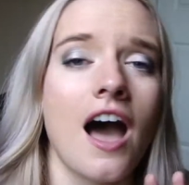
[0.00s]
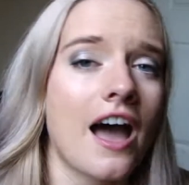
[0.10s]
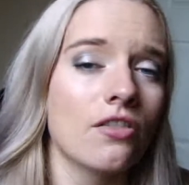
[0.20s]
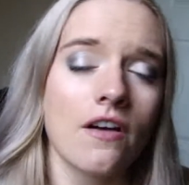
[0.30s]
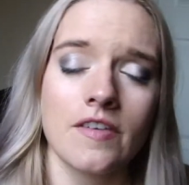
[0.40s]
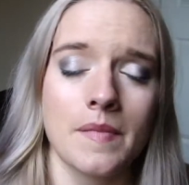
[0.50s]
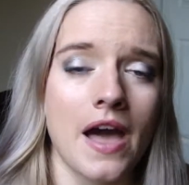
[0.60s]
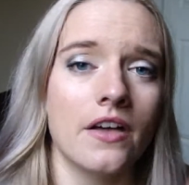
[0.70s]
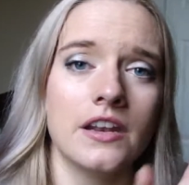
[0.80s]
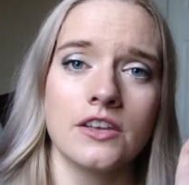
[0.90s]
I love that
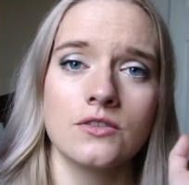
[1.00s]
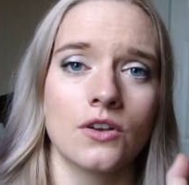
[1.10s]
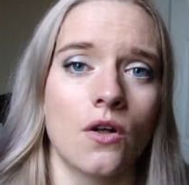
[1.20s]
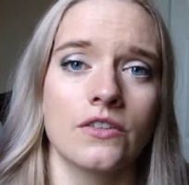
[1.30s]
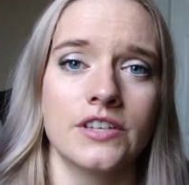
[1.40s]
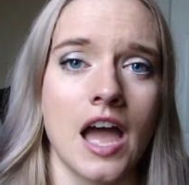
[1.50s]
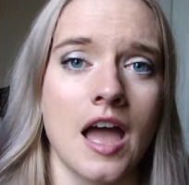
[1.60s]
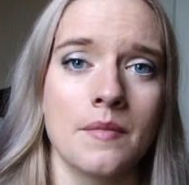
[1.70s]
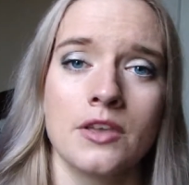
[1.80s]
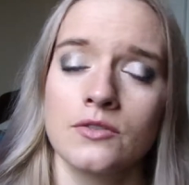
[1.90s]
palette. I use it all the
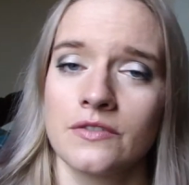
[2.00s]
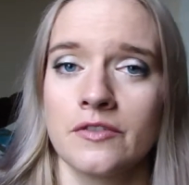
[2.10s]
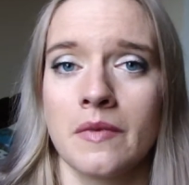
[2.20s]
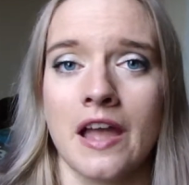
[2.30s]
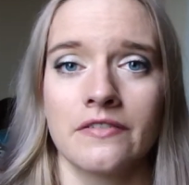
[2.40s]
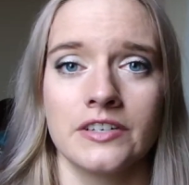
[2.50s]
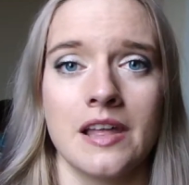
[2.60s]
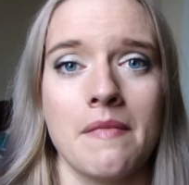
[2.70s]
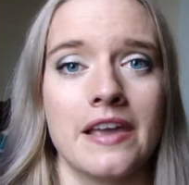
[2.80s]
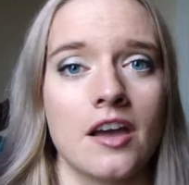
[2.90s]
time. I use it for my everyday
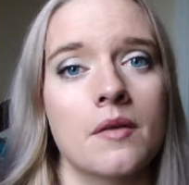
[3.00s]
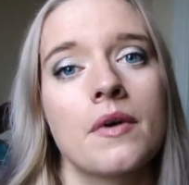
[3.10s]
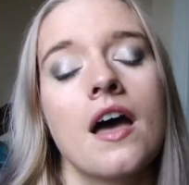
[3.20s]
makeup.